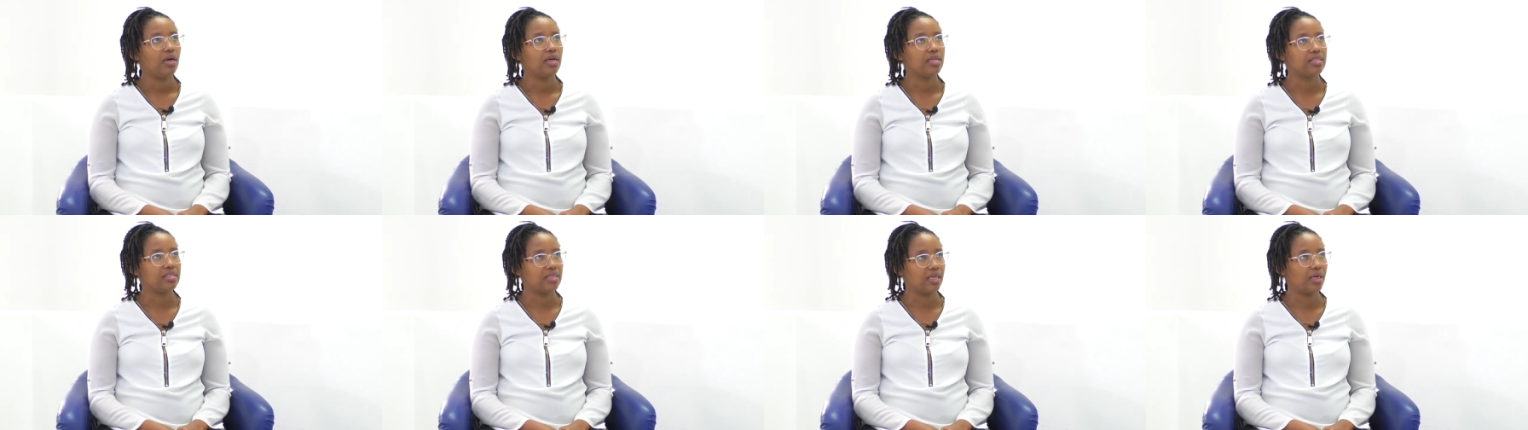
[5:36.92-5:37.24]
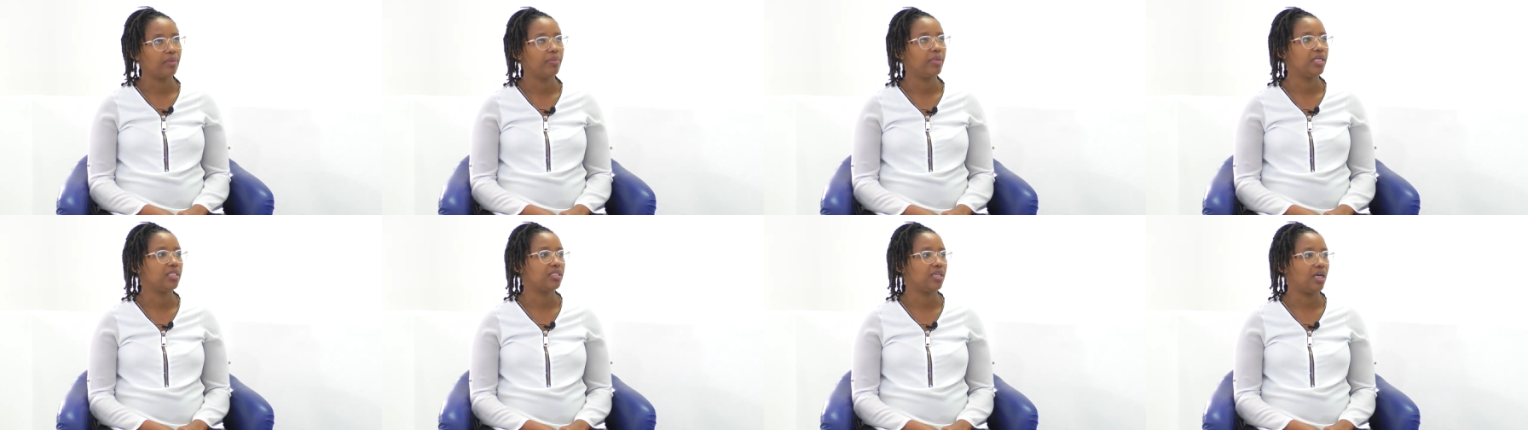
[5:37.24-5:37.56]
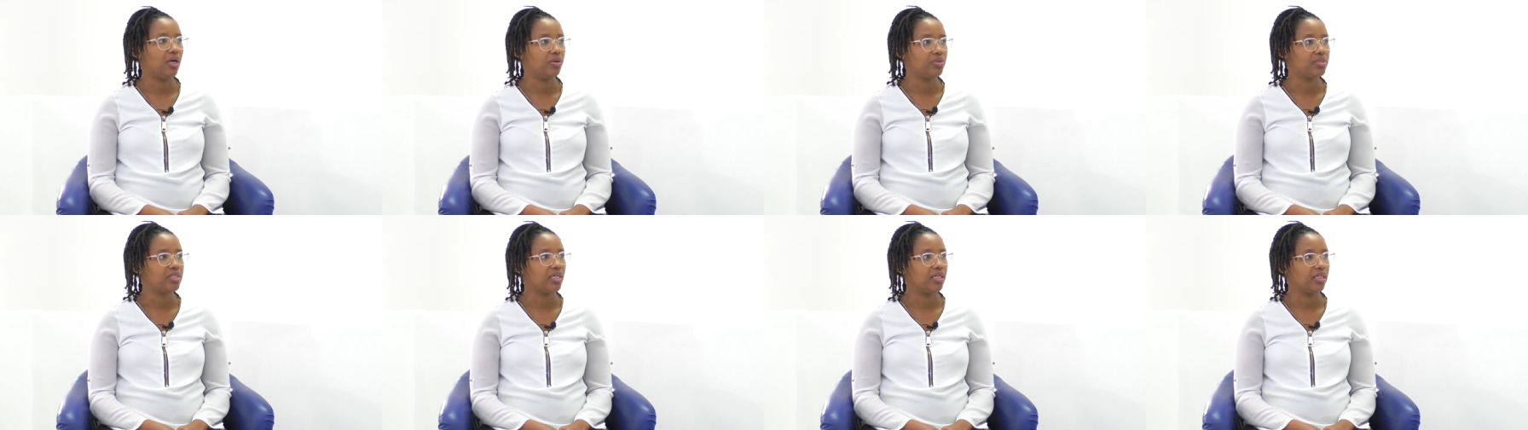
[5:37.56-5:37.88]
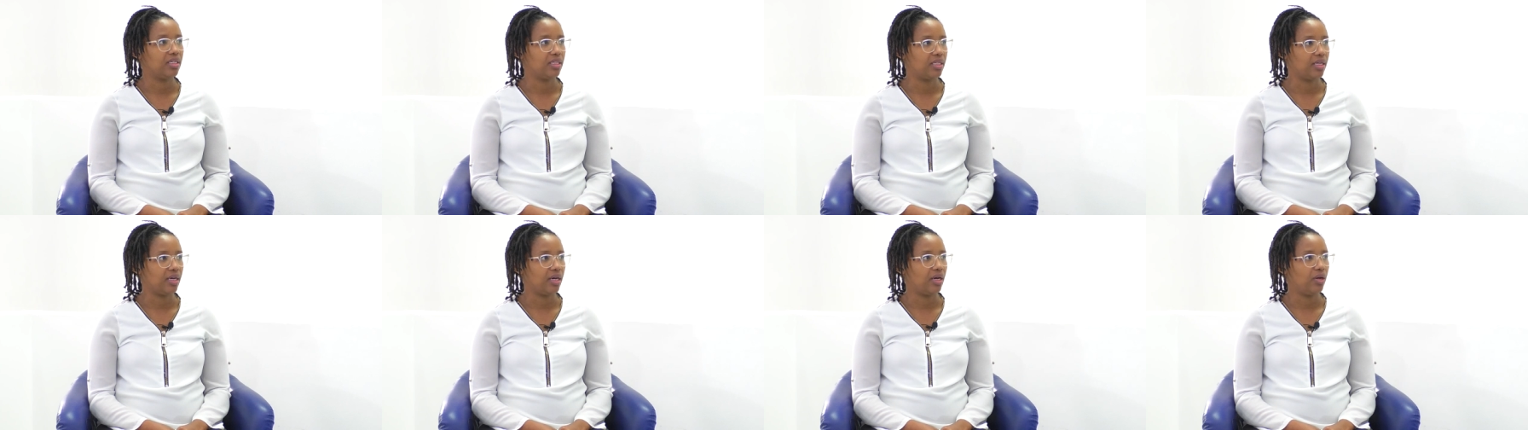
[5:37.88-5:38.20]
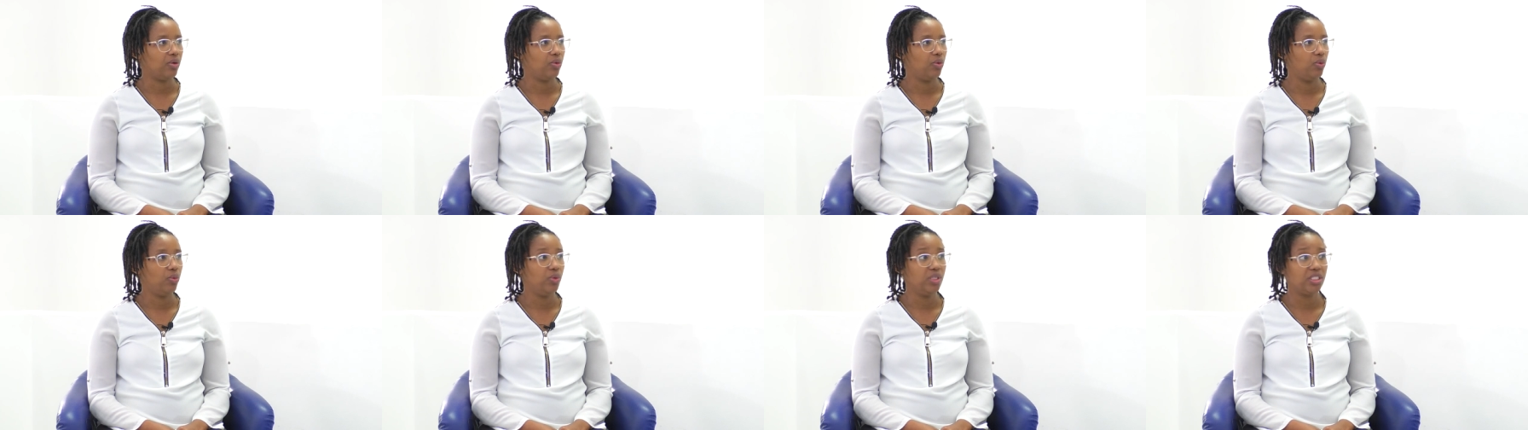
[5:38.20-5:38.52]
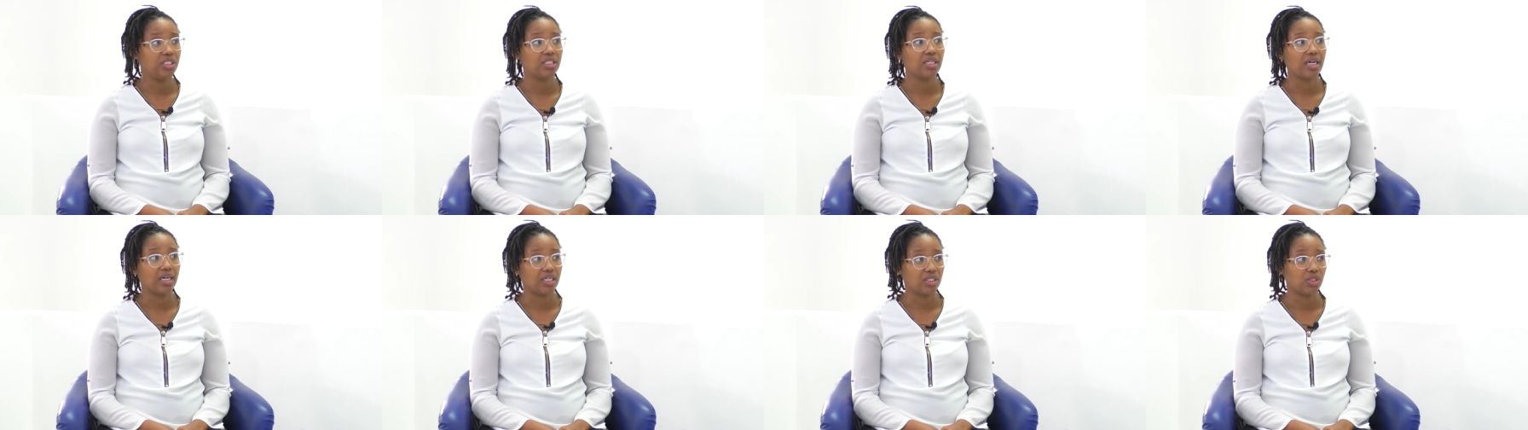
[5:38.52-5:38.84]
a segment outside there
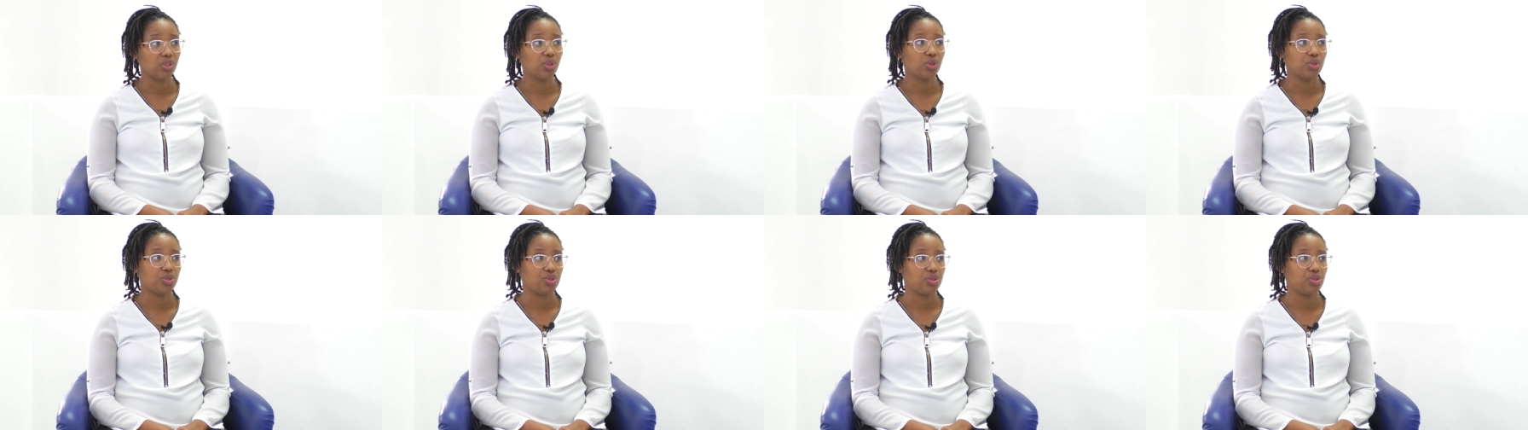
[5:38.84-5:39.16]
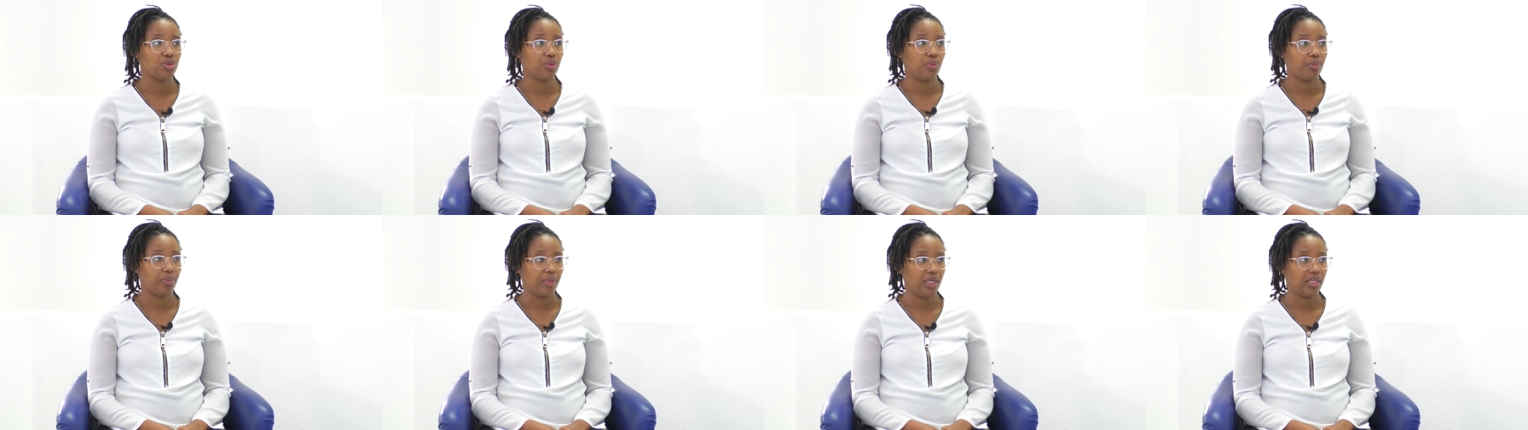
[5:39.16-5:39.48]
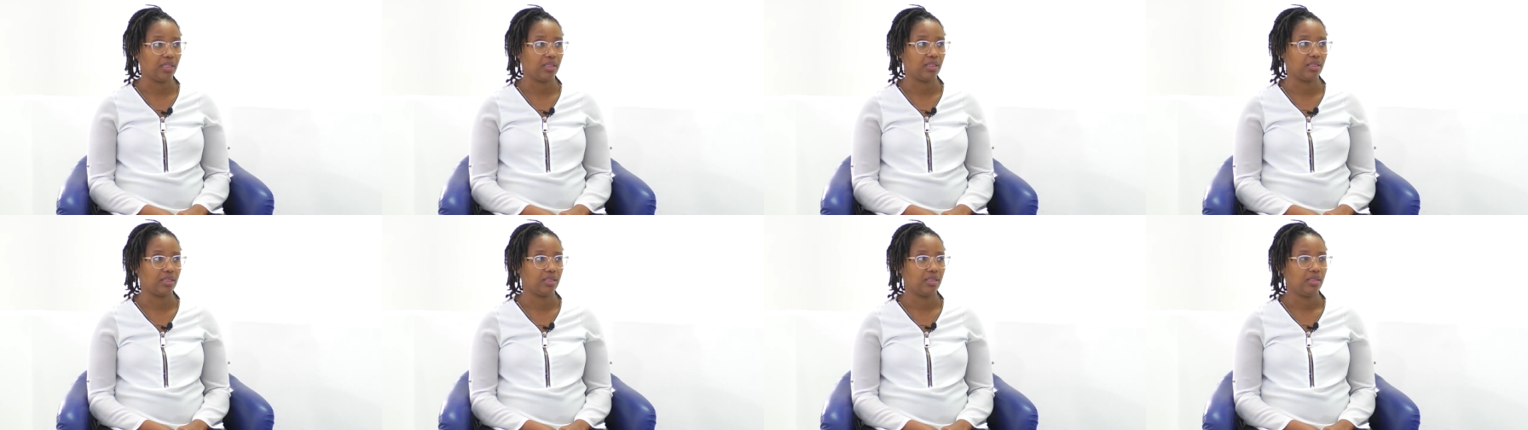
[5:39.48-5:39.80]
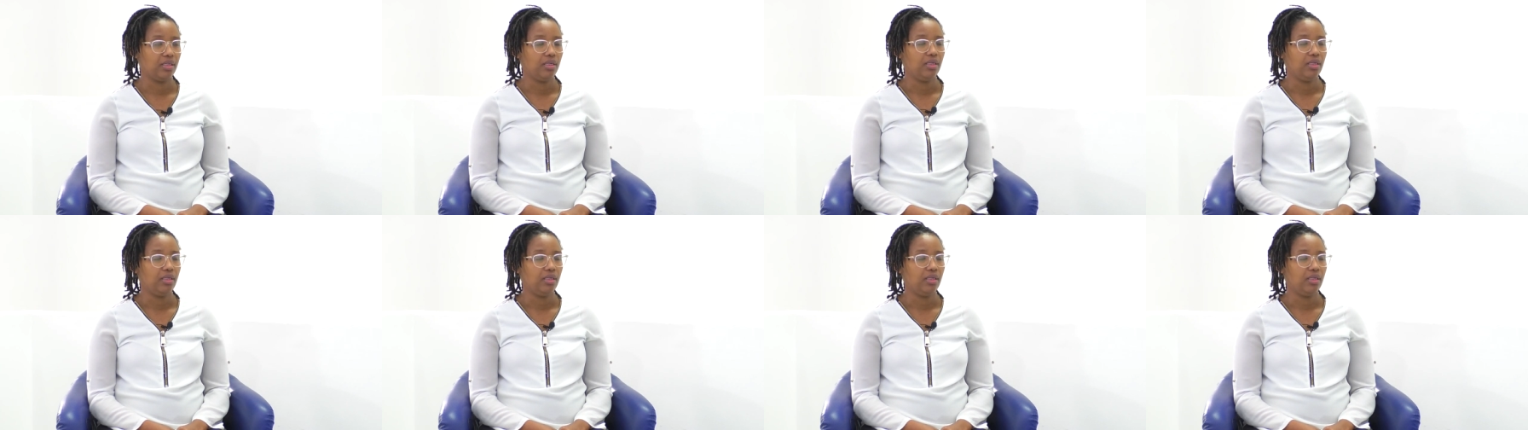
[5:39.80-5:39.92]
which can't consume milk.